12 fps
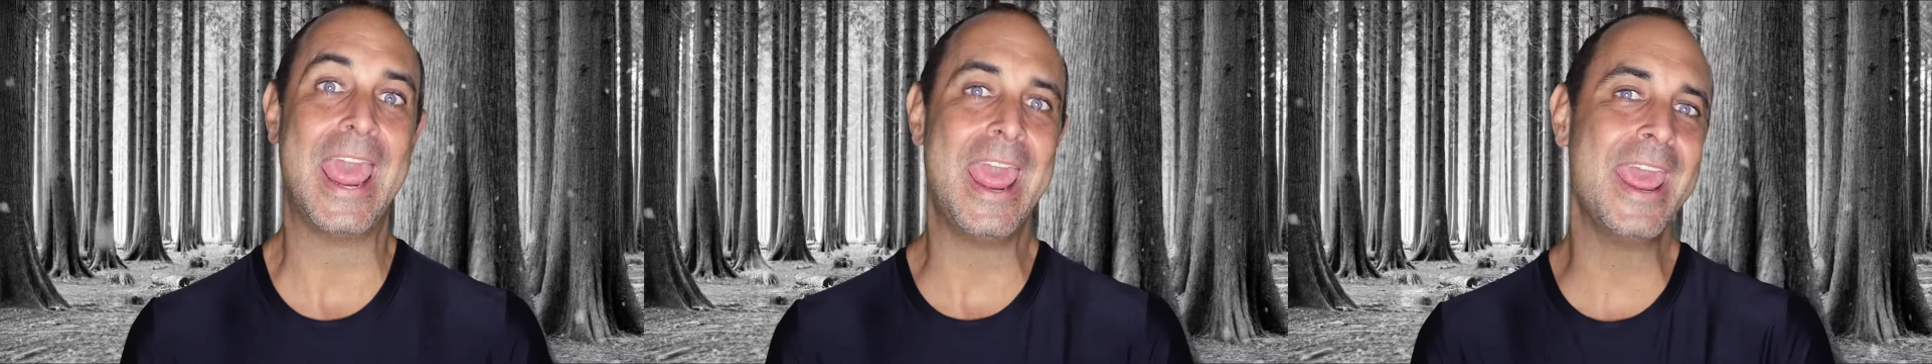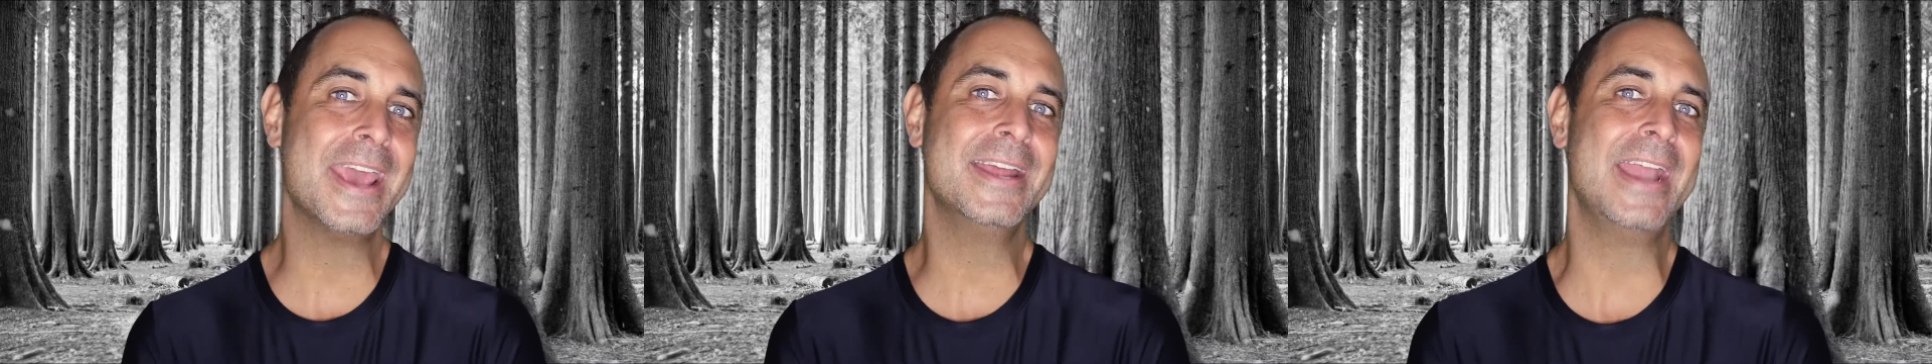
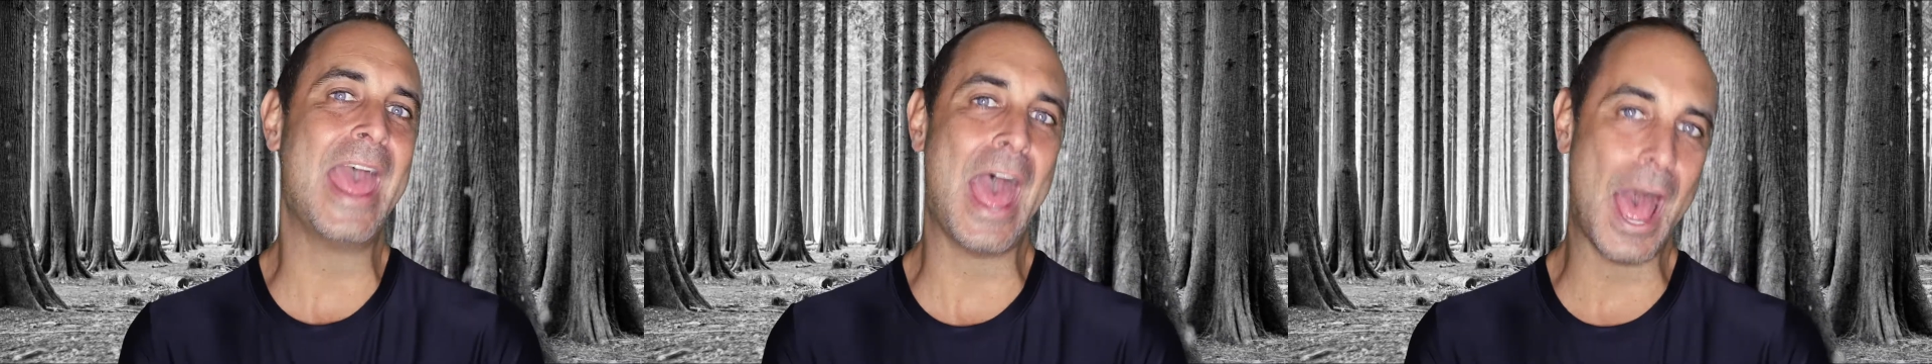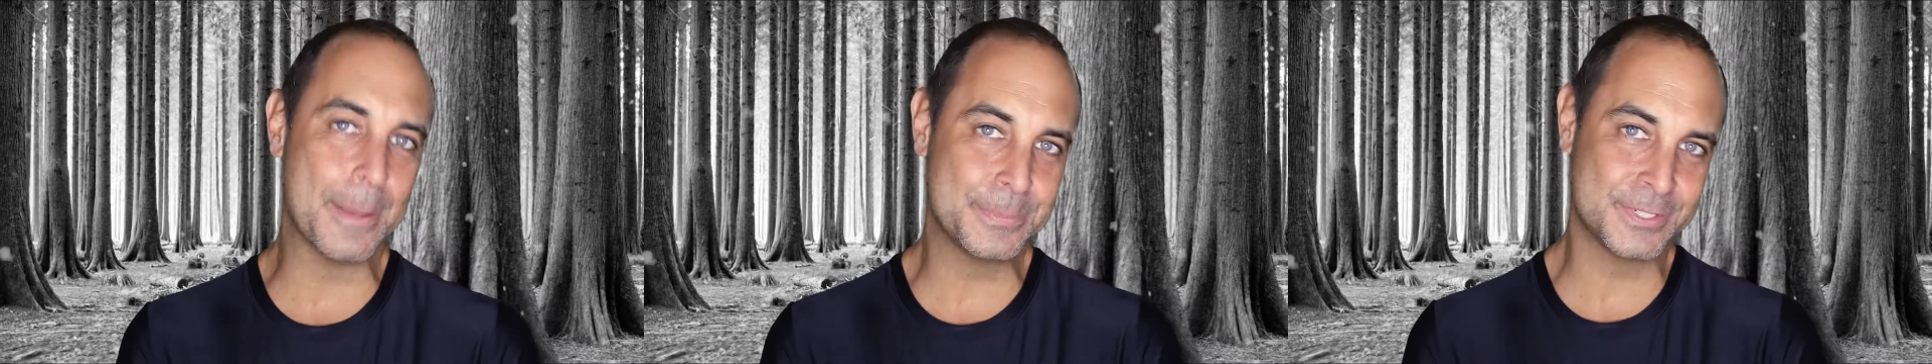and
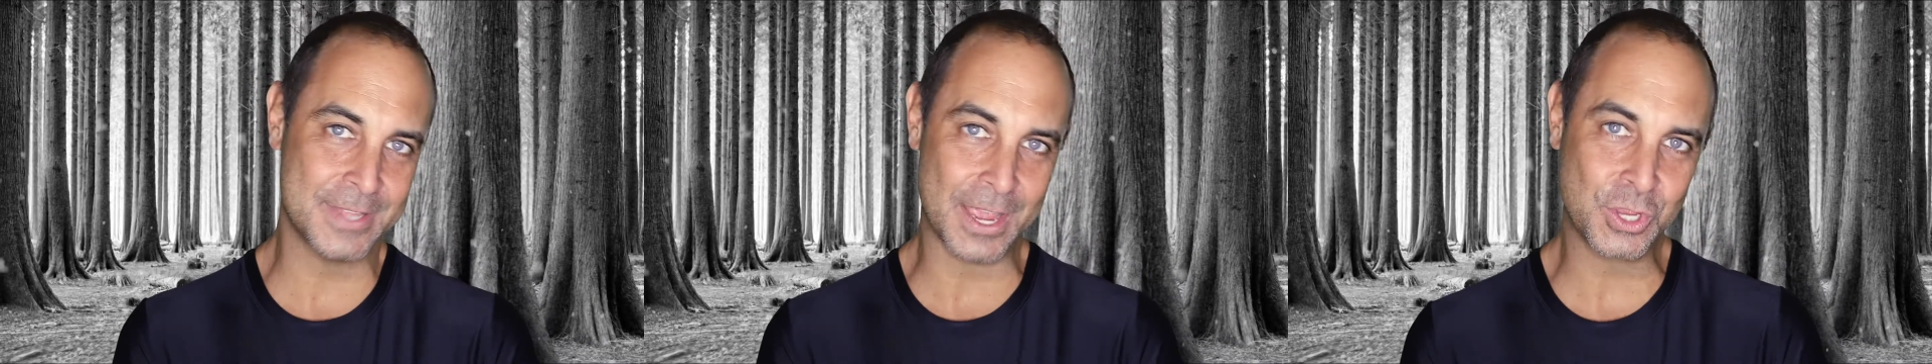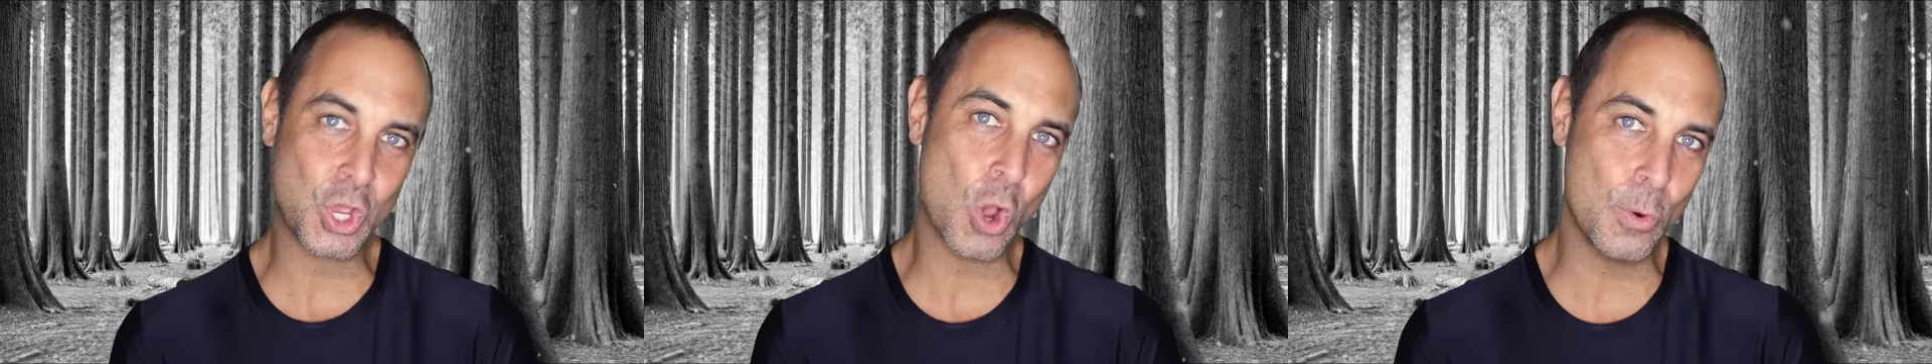apps
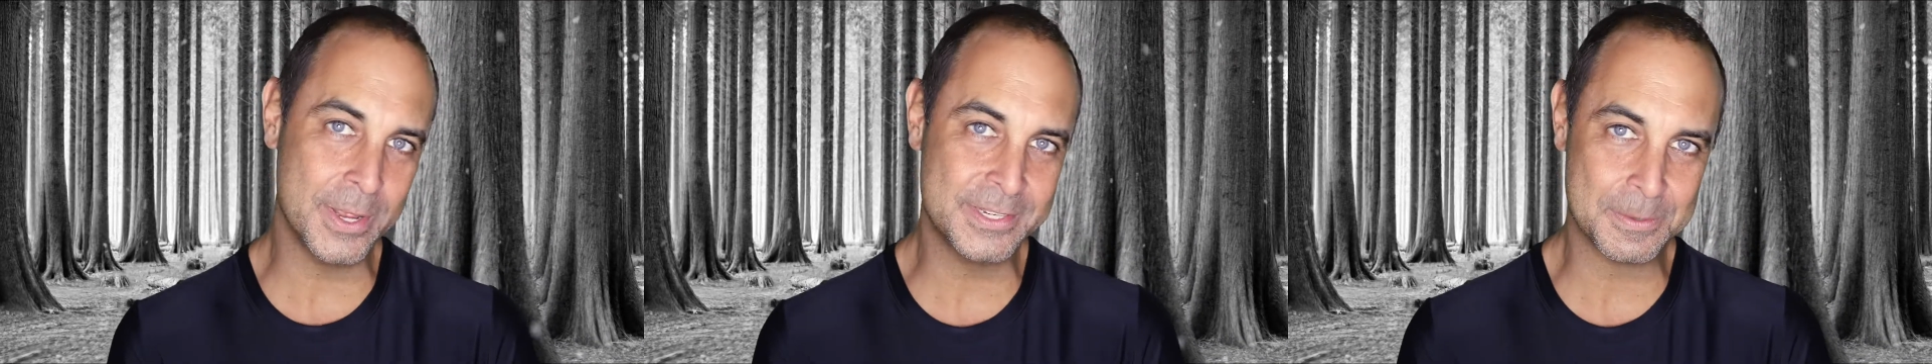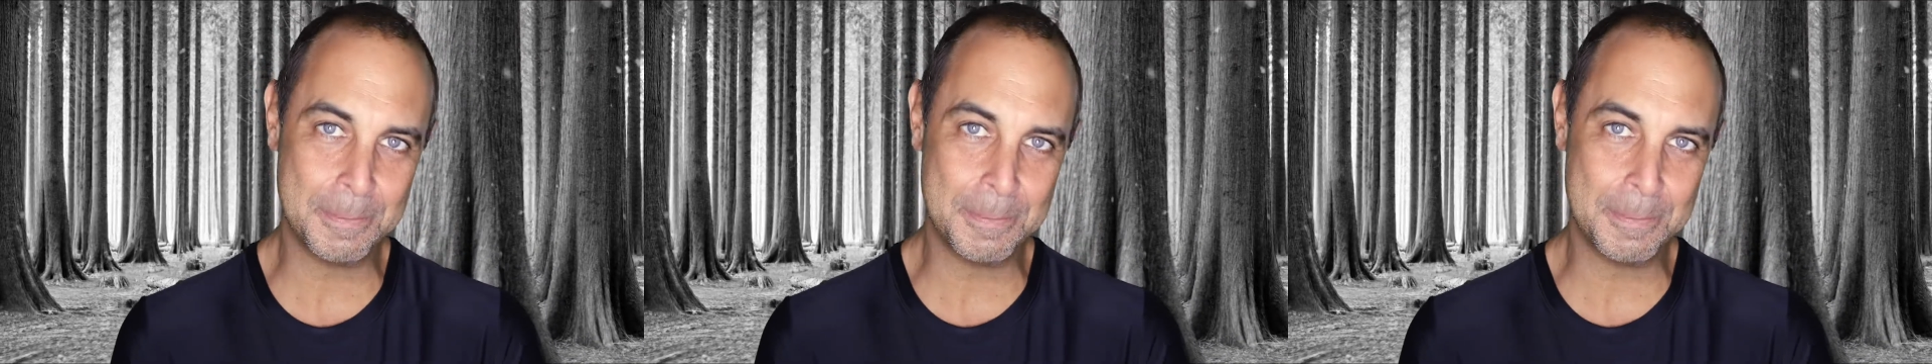that go into